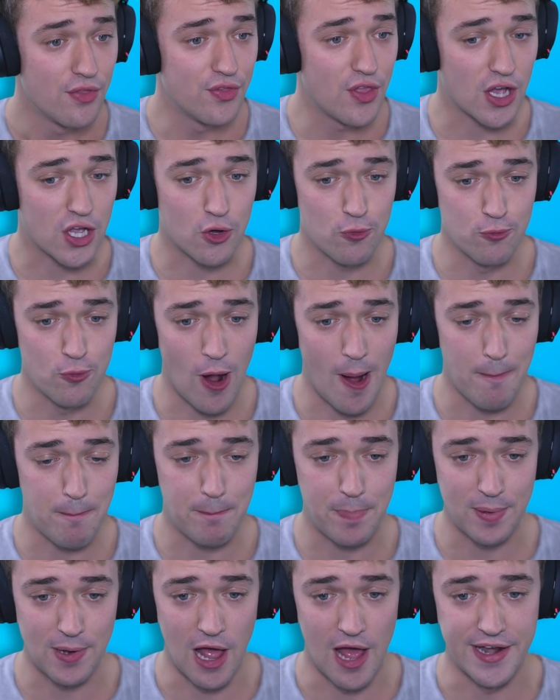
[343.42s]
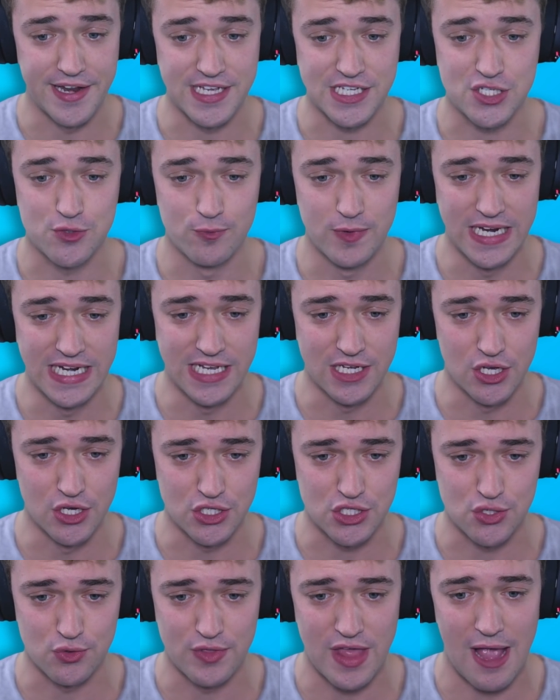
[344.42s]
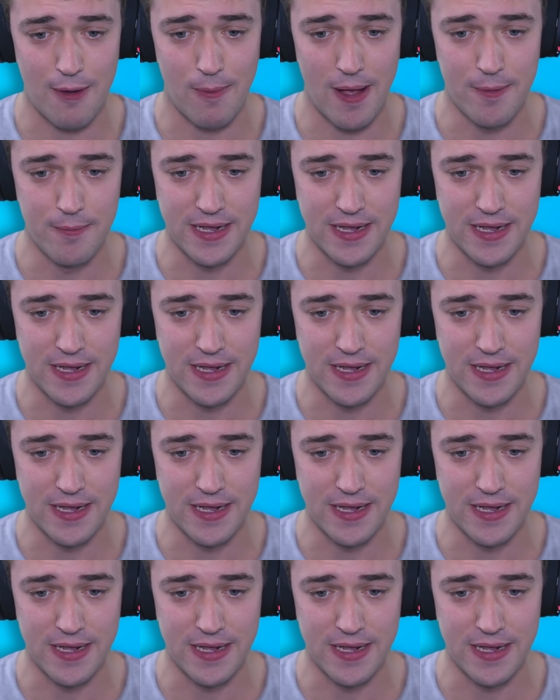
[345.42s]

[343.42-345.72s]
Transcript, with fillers: the crop plot is really good too. That way